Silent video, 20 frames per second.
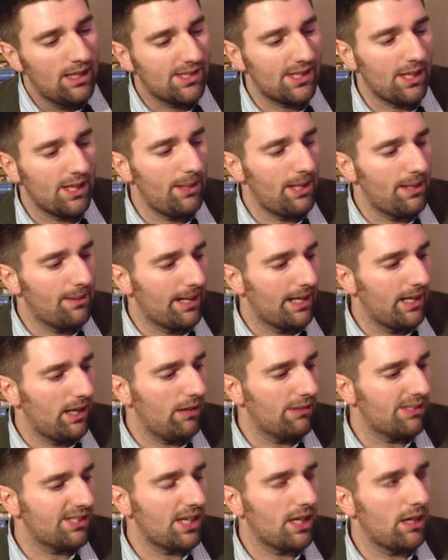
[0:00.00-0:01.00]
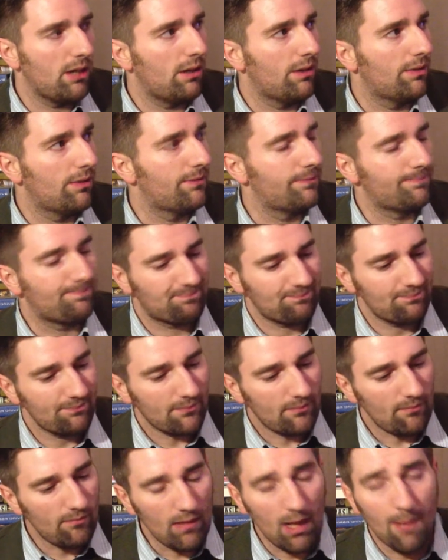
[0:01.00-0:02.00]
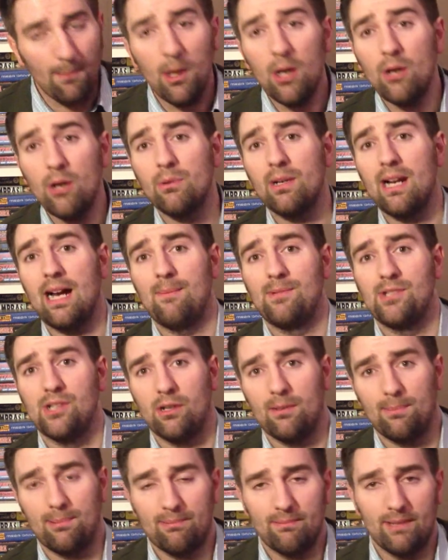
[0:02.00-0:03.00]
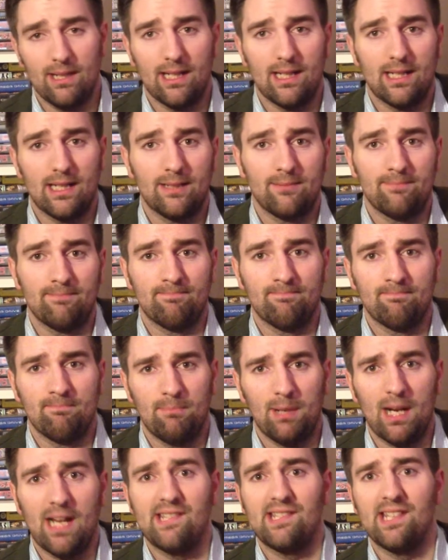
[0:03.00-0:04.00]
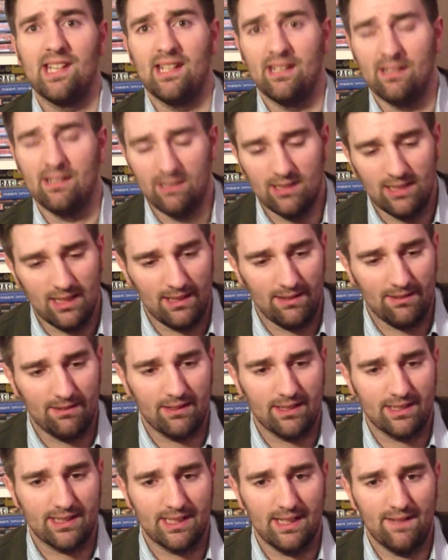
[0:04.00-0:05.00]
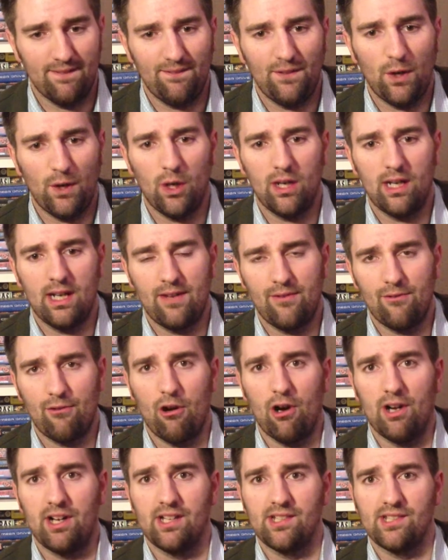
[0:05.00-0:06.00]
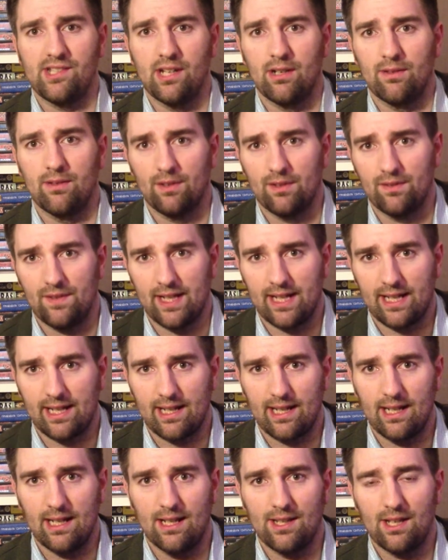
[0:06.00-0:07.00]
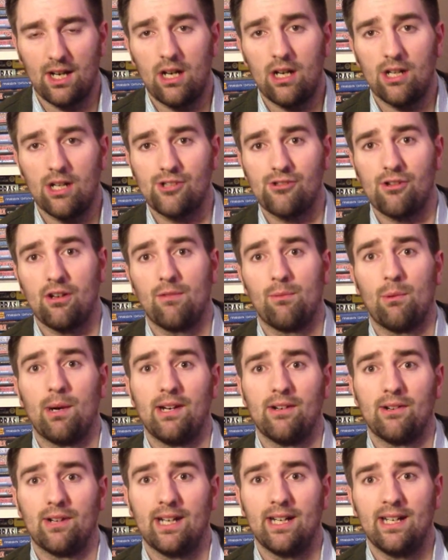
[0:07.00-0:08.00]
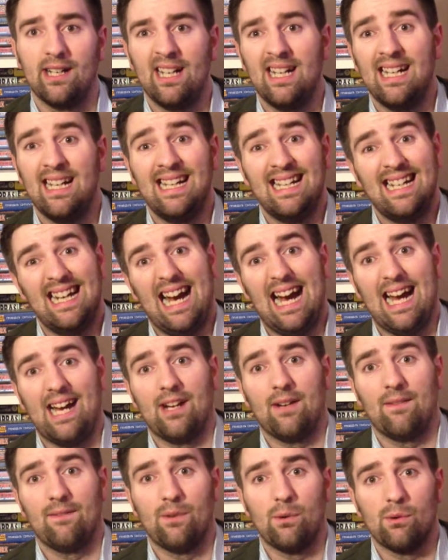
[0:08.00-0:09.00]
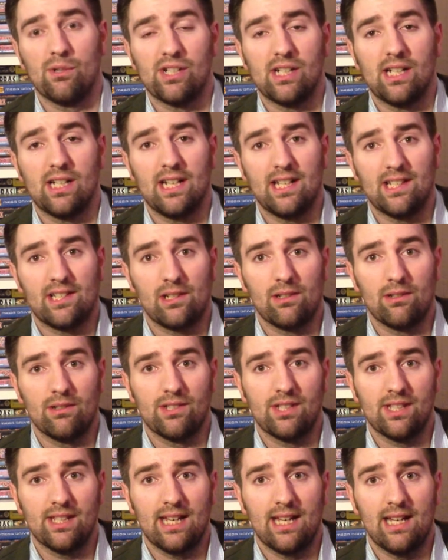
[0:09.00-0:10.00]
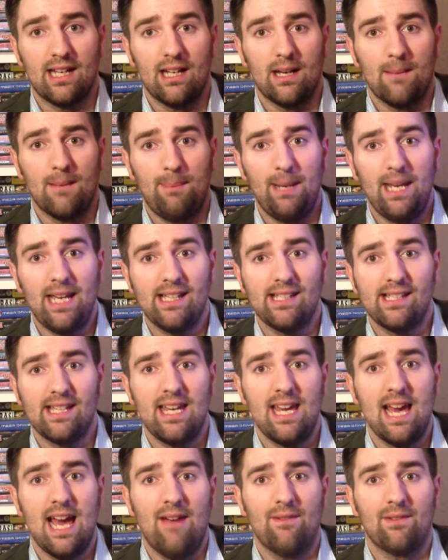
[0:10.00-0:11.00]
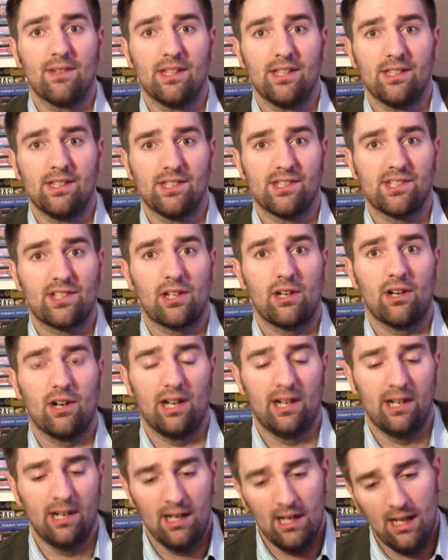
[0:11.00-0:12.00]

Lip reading: So anyway, I'll start off. My old laptop, bless it, it finally fried itself, I think. The hard drive went on it and unfortunately it's gone to that PC heaven in the sky.